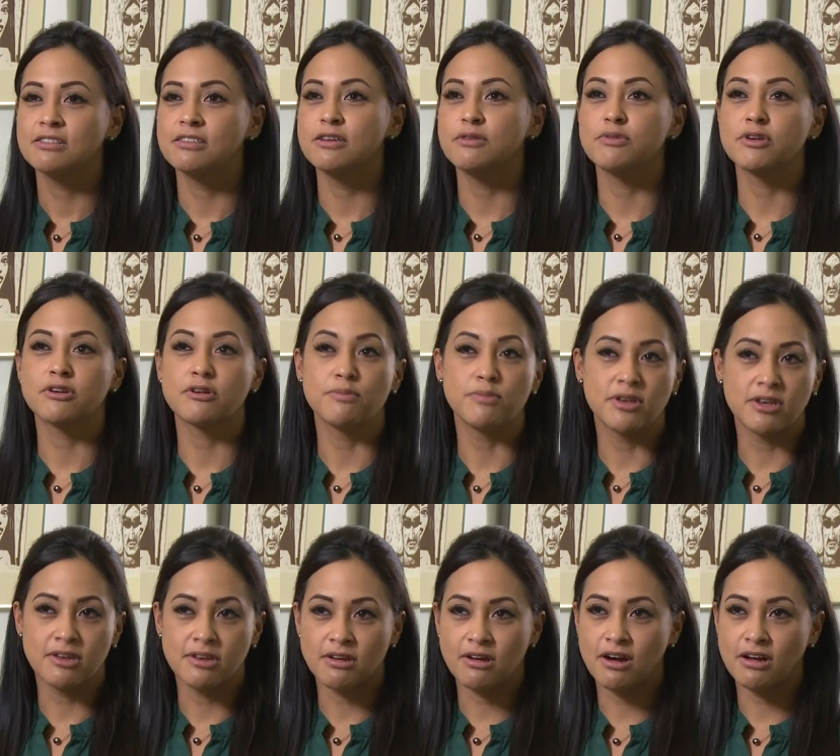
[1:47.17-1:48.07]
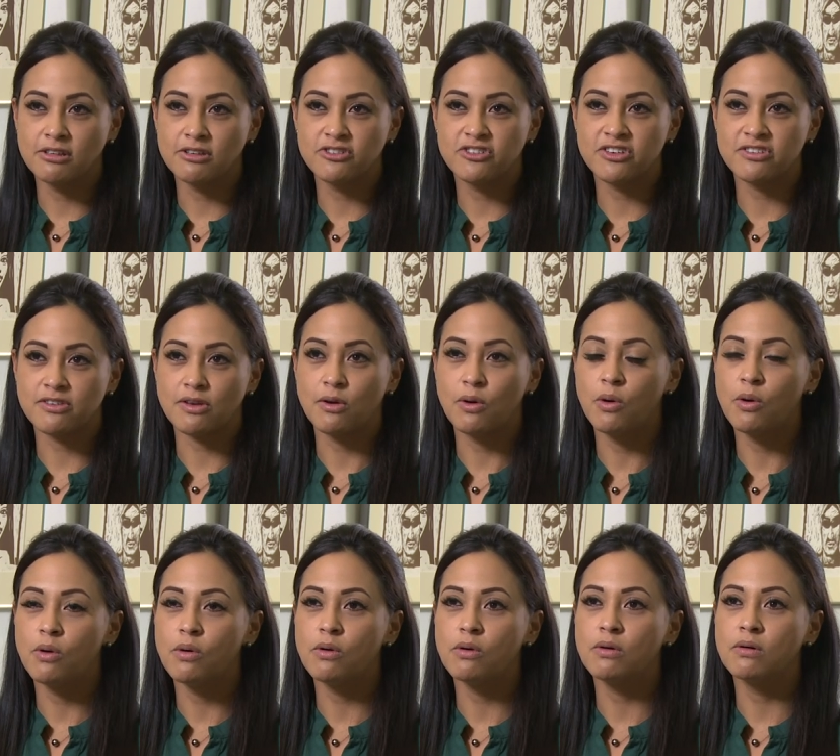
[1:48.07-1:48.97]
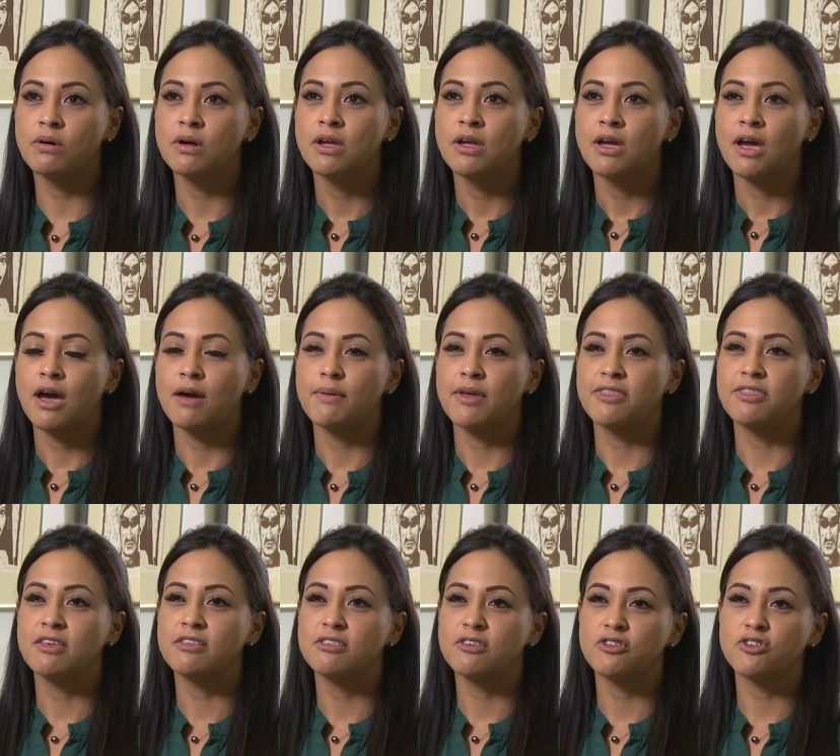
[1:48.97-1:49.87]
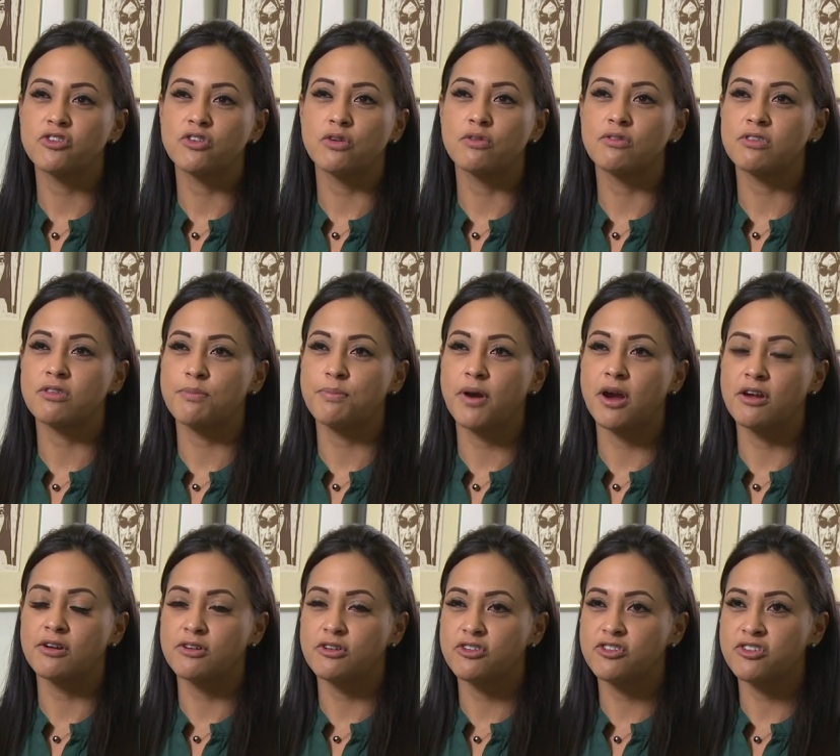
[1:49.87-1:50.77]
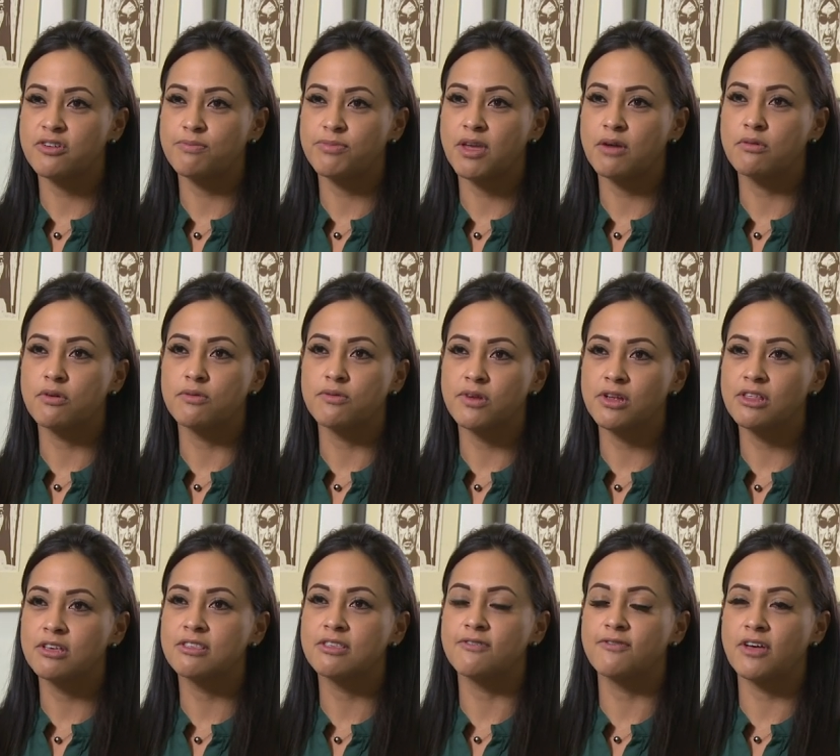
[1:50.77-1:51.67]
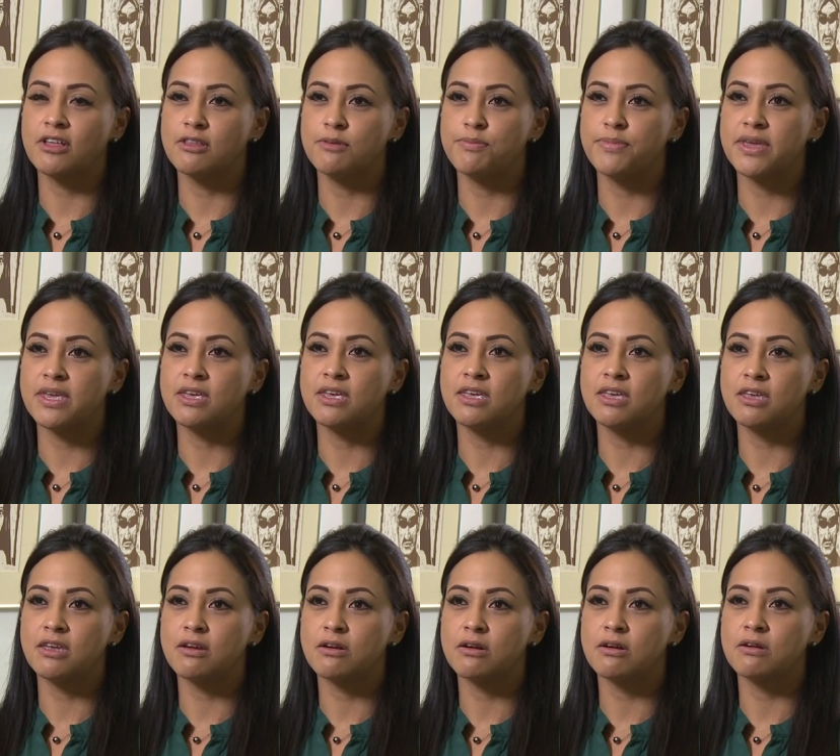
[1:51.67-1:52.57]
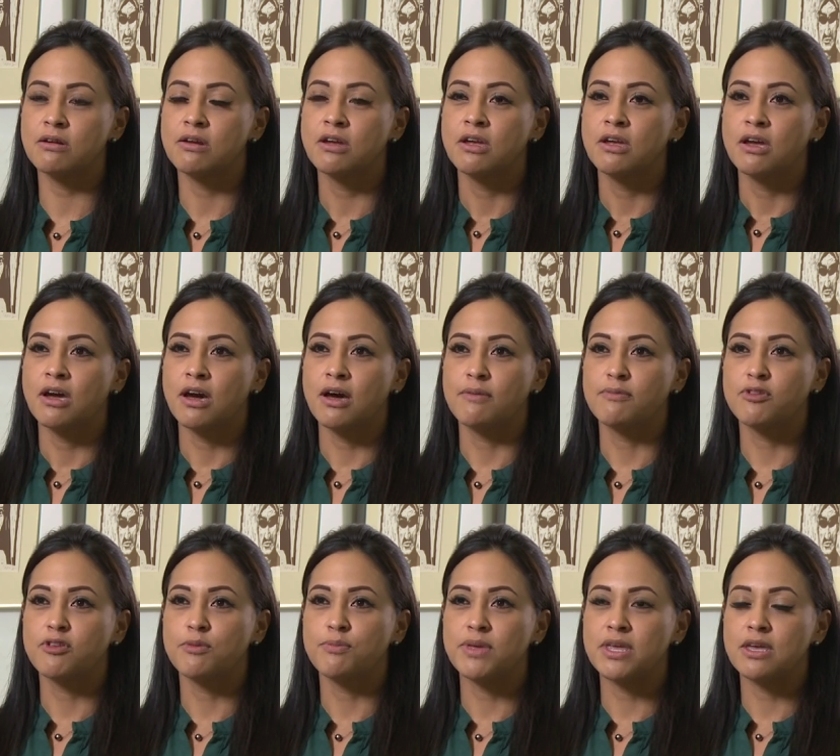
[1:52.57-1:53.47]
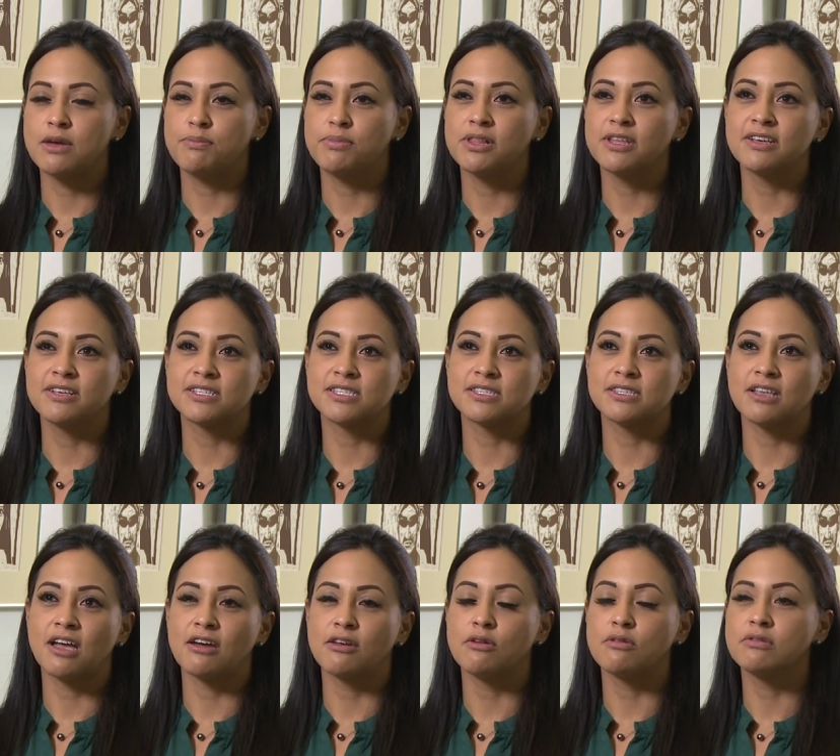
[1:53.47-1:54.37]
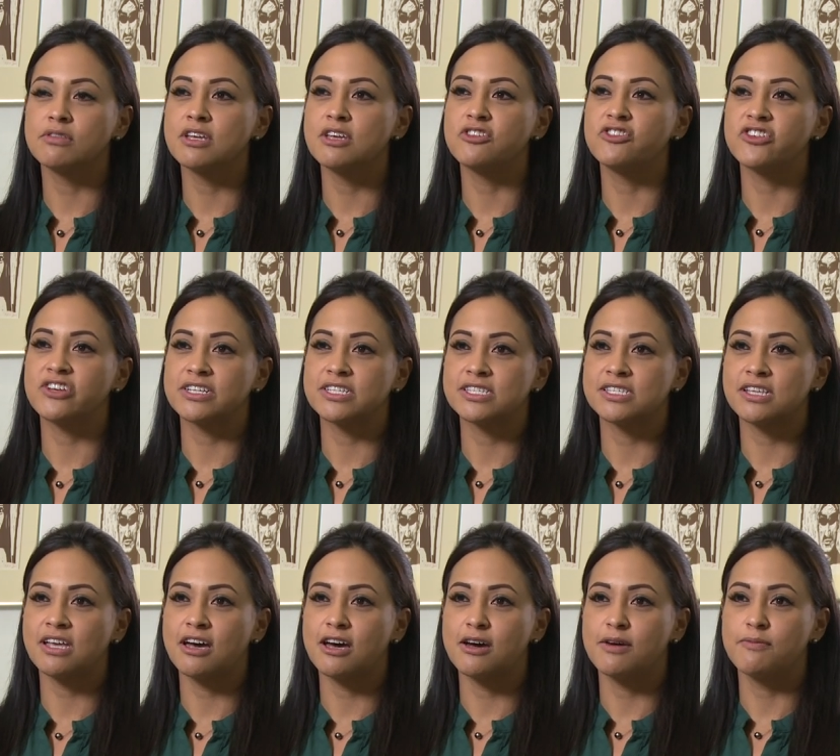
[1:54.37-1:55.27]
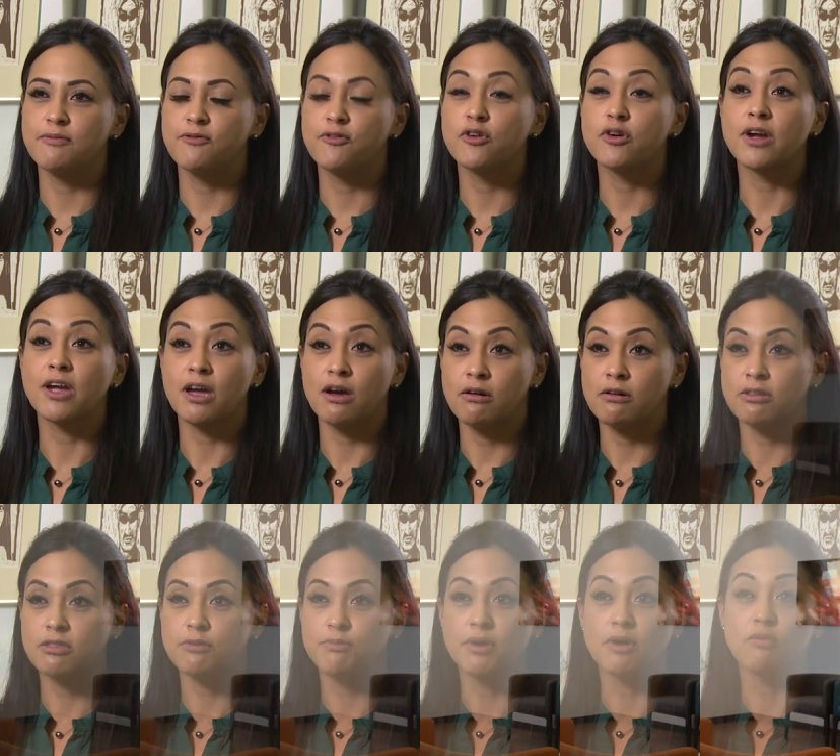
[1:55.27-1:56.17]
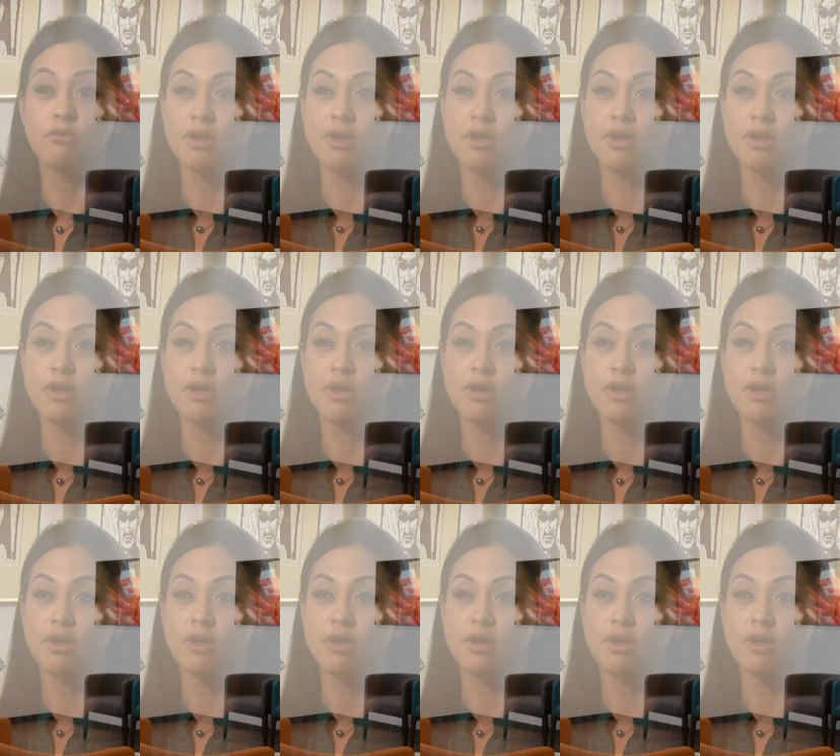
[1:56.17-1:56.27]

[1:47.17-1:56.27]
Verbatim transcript: Leeward Community College as a whole. Um, I think this shows the partnership that we're really developing here uh, to be a place not only just um, for health, but